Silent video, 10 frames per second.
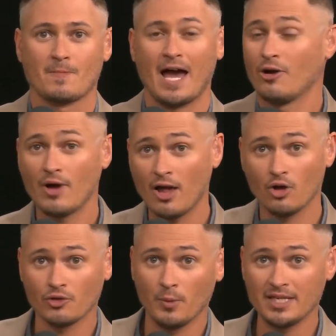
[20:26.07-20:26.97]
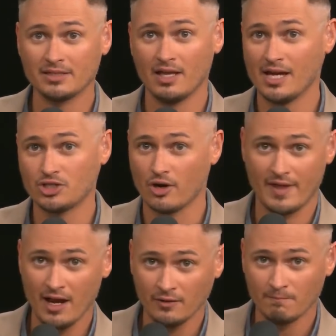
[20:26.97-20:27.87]
I don't know how long the wait lines are
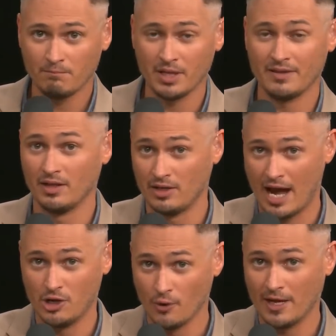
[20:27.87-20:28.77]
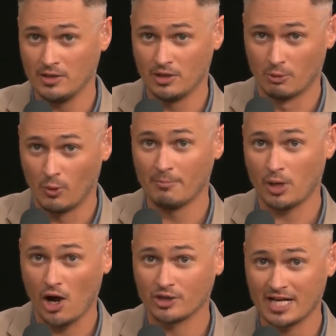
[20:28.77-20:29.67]
there, but I know they number one
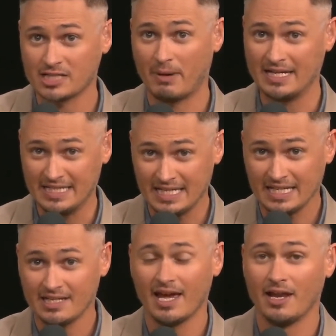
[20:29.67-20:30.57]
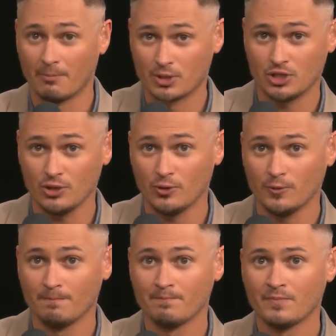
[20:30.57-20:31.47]
prioritize by need, and number two
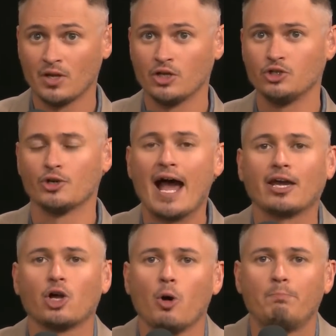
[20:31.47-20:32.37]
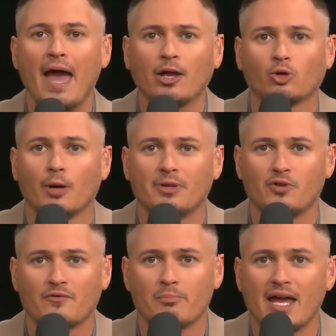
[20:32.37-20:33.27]
you're not going to go bankrupt if
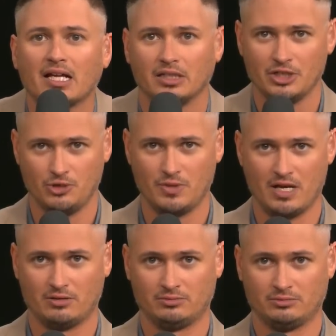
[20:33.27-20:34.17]
you have a medical issue there.